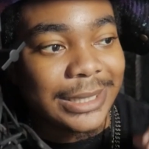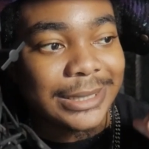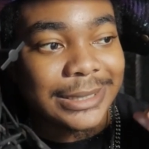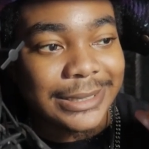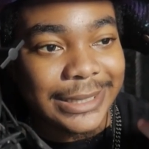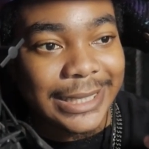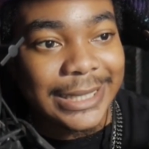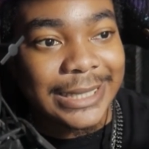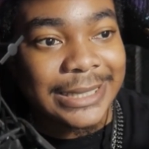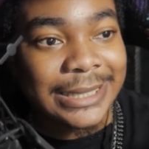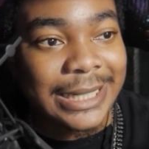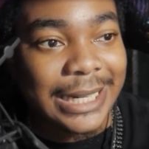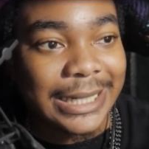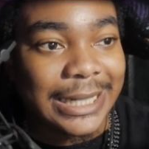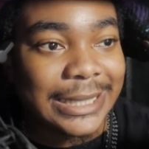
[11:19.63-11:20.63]
Like,
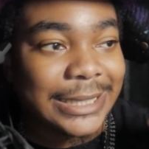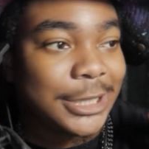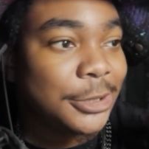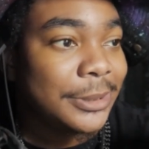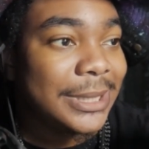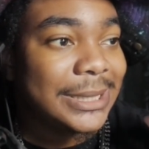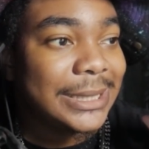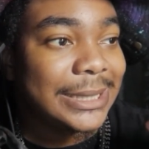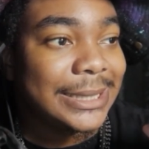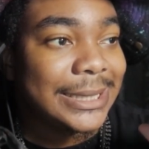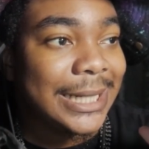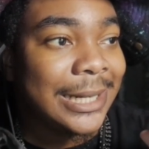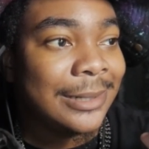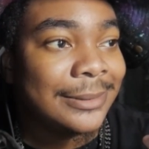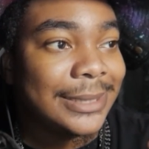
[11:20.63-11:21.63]
again, I gotta stress this
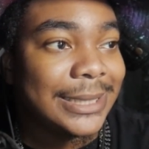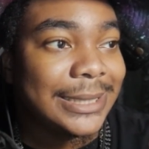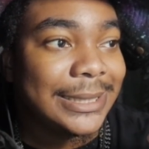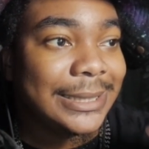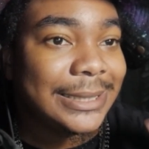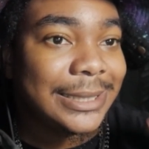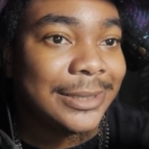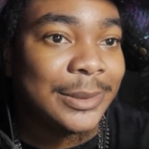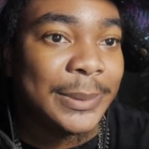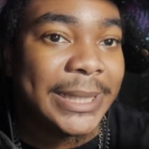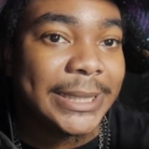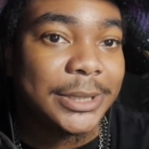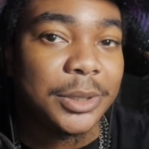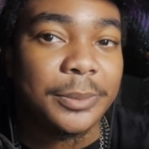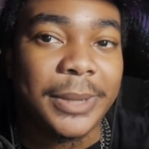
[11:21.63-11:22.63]
out. These are
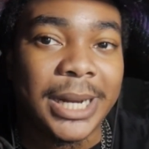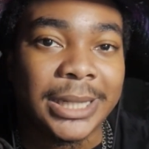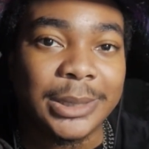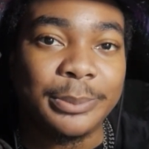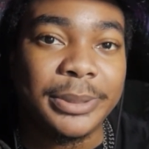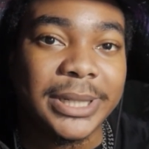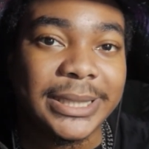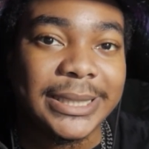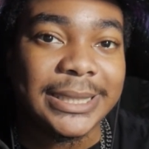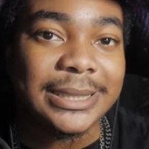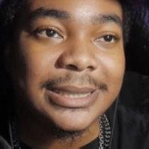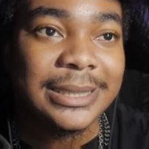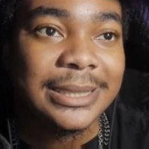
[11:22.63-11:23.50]
based on my opinion.